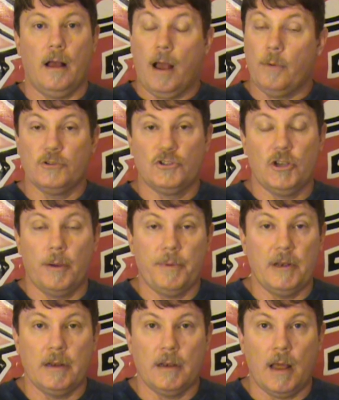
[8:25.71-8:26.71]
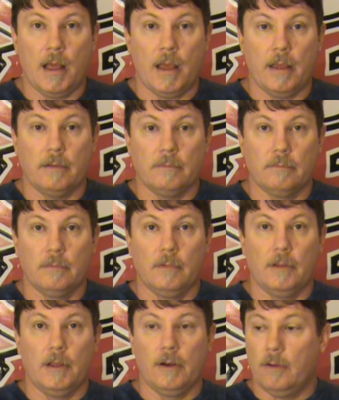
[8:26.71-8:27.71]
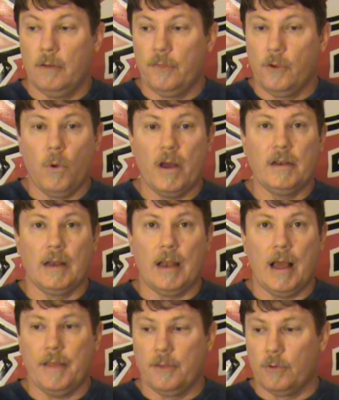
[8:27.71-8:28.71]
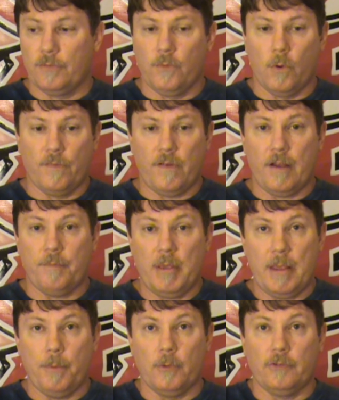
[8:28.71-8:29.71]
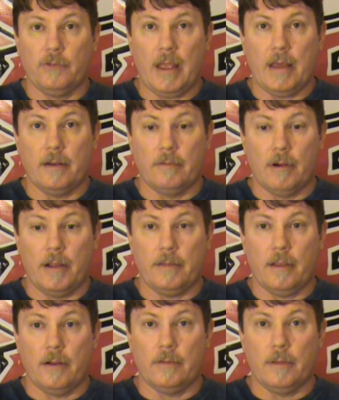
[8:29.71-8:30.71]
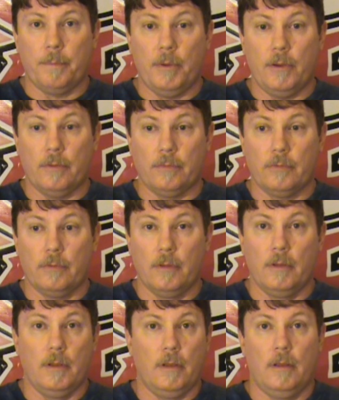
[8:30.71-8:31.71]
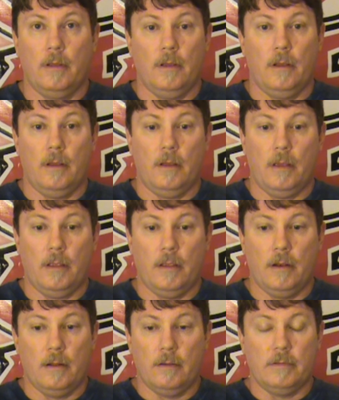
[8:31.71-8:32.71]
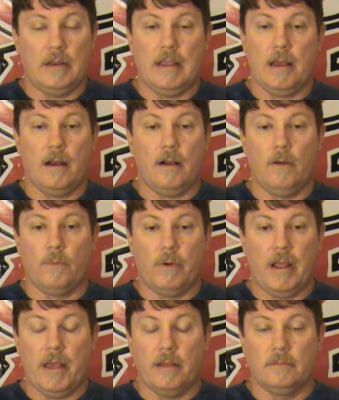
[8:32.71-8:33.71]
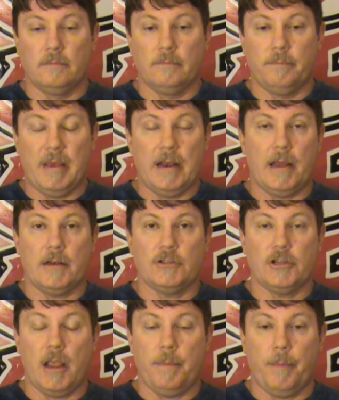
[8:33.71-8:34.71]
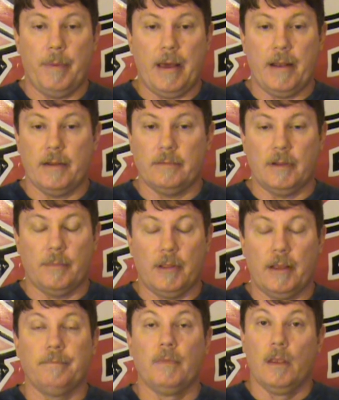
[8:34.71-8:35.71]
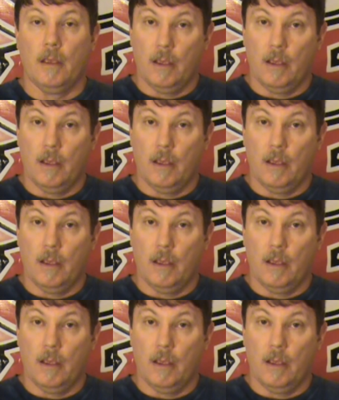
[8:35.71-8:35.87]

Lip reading: I was jumping in line. You know, there wasn't a line. There was 4 or 5 people standing right there at the booth. You know, and he got all red and bent out of shape about it, and I'm like,